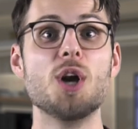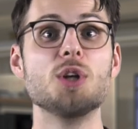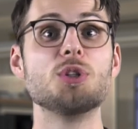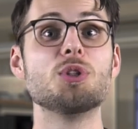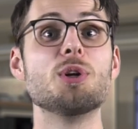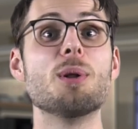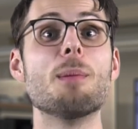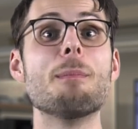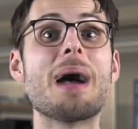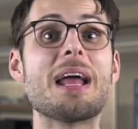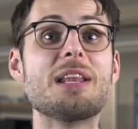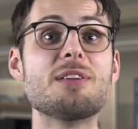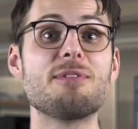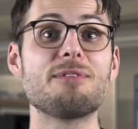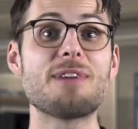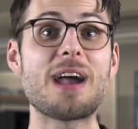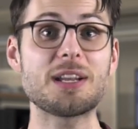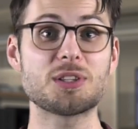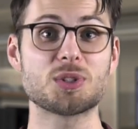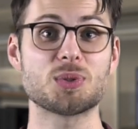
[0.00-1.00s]
due to
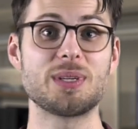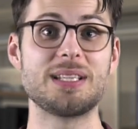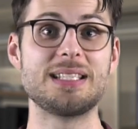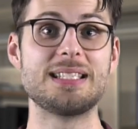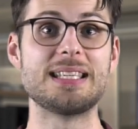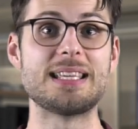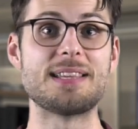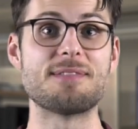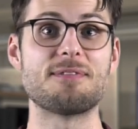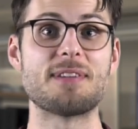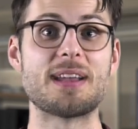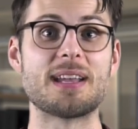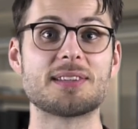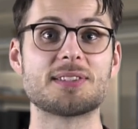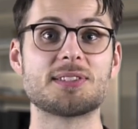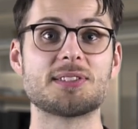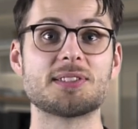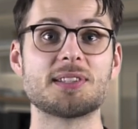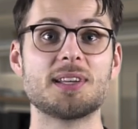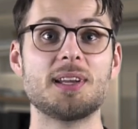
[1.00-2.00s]
manufacturing
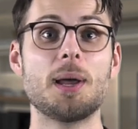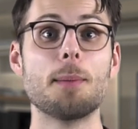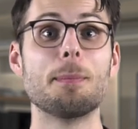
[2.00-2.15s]
defects,